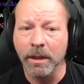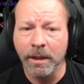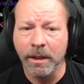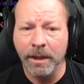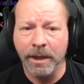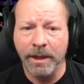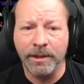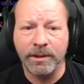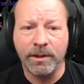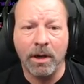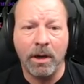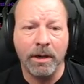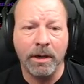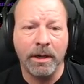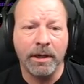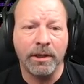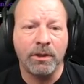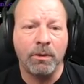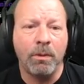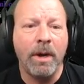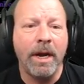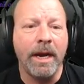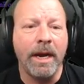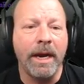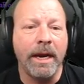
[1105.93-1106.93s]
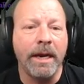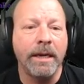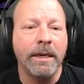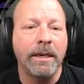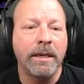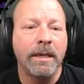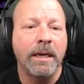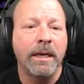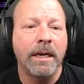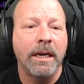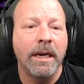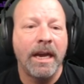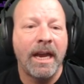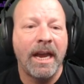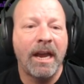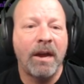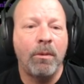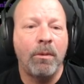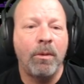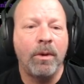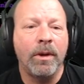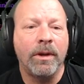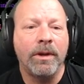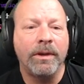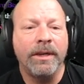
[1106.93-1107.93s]
It's on its way, and
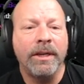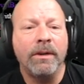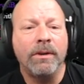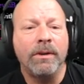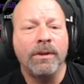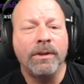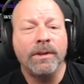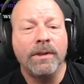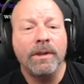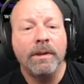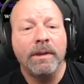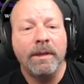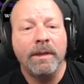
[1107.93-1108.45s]
we'll nil-